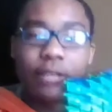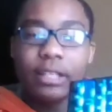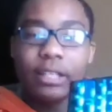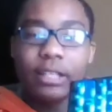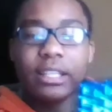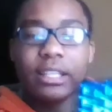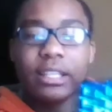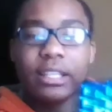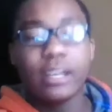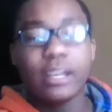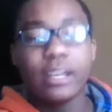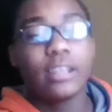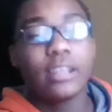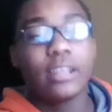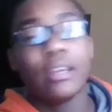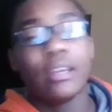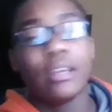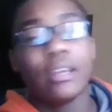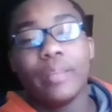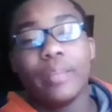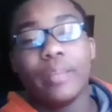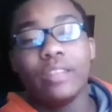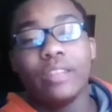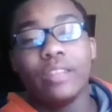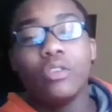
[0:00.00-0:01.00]
the ducky. I
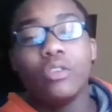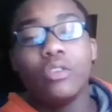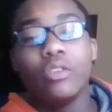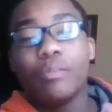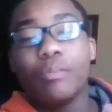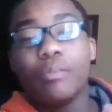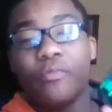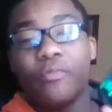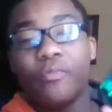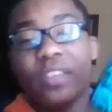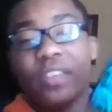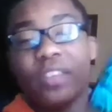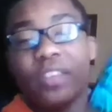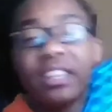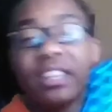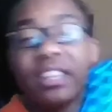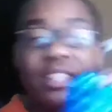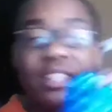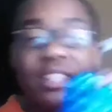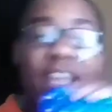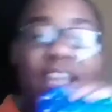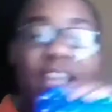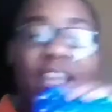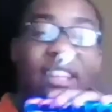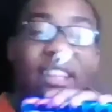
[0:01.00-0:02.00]
mean, you can fit this
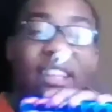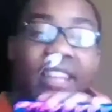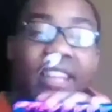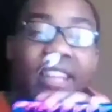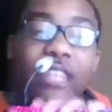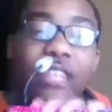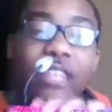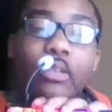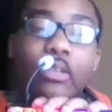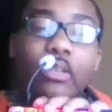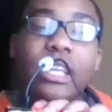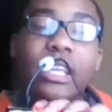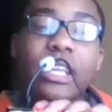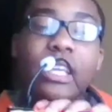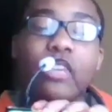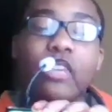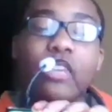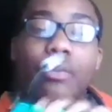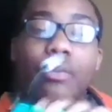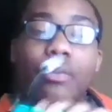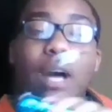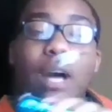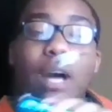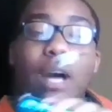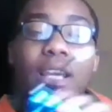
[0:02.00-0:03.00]
thing literally in your
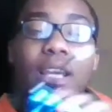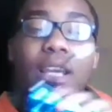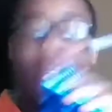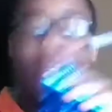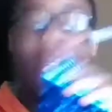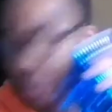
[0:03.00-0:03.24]
pocket.